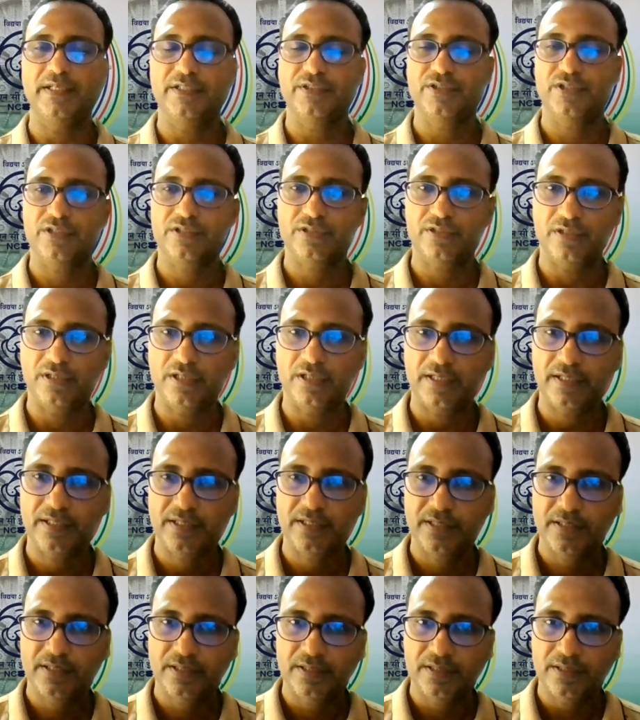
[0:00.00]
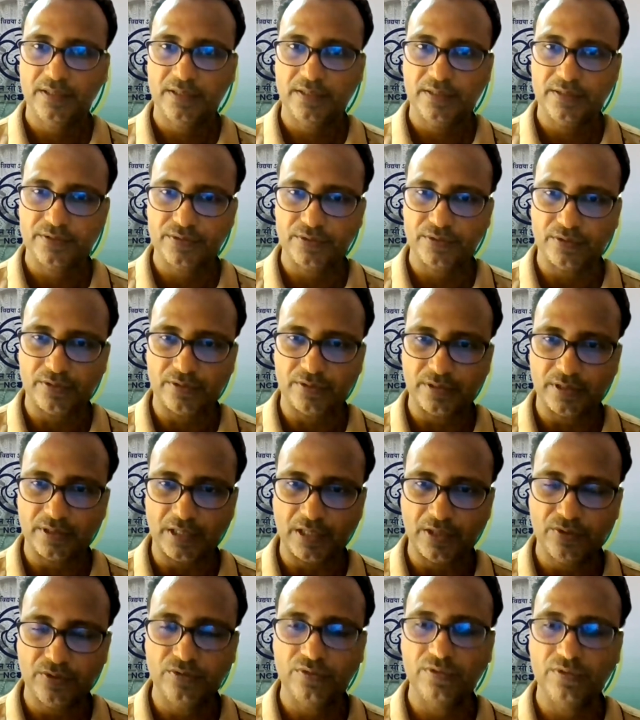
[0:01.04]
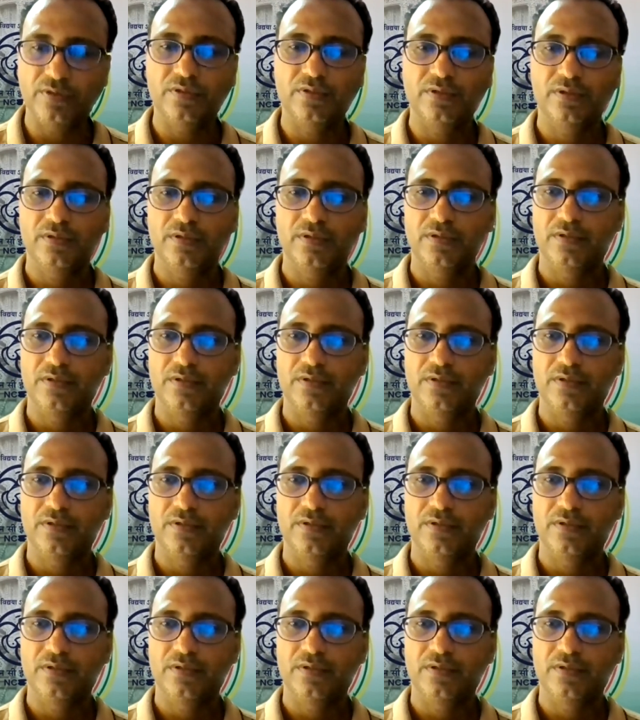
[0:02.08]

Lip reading: research scholar. So Rahul